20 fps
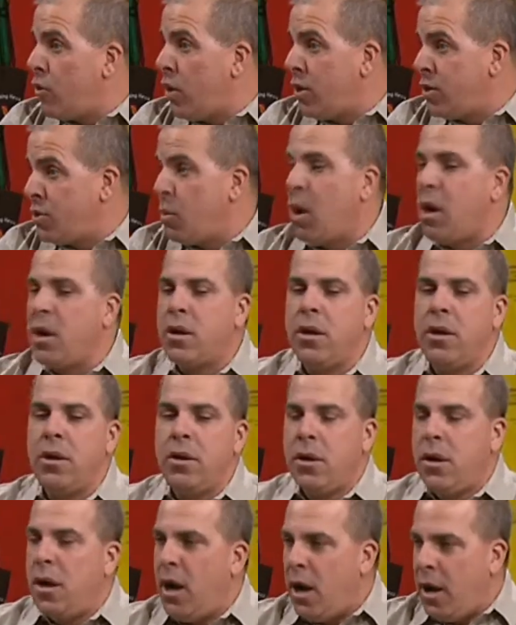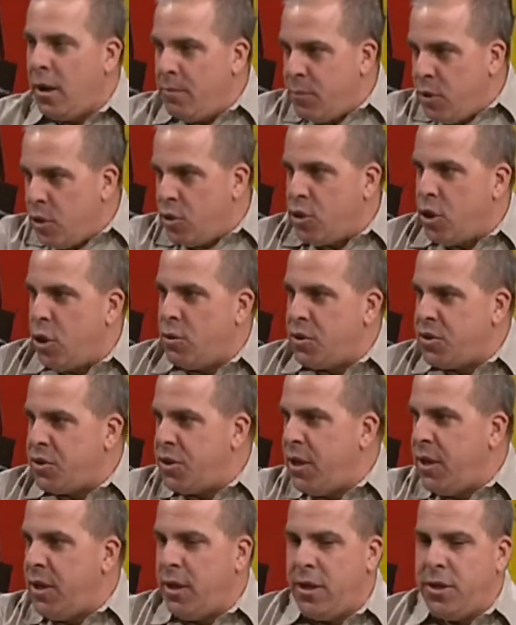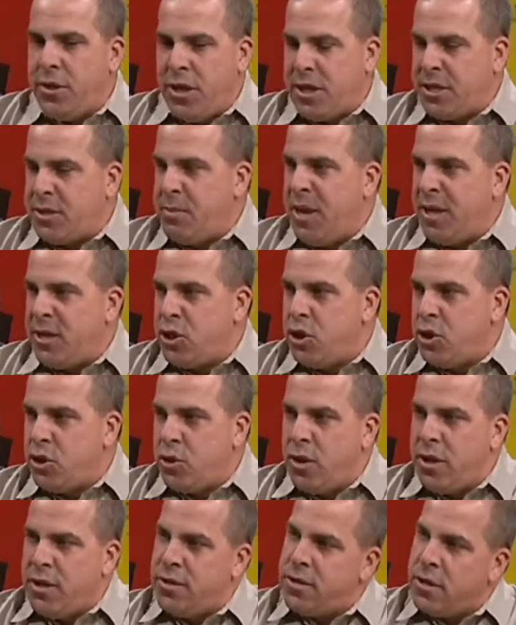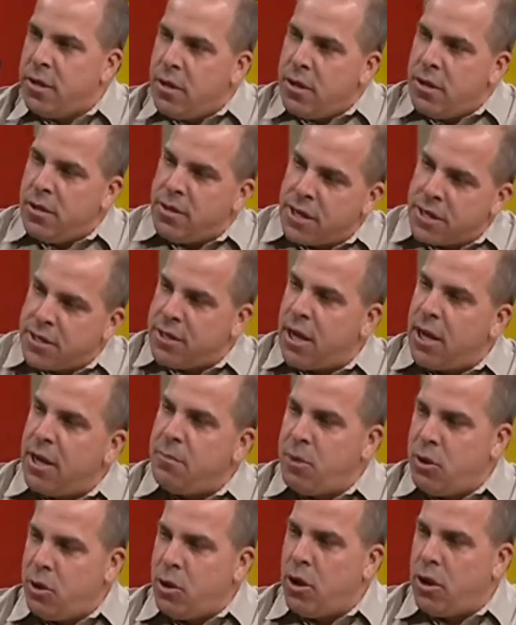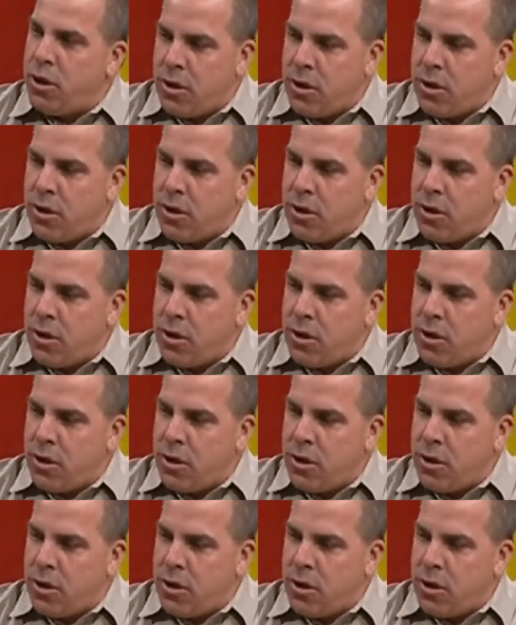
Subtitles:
a crosswalk, you'll notice the expansion joints. Next time you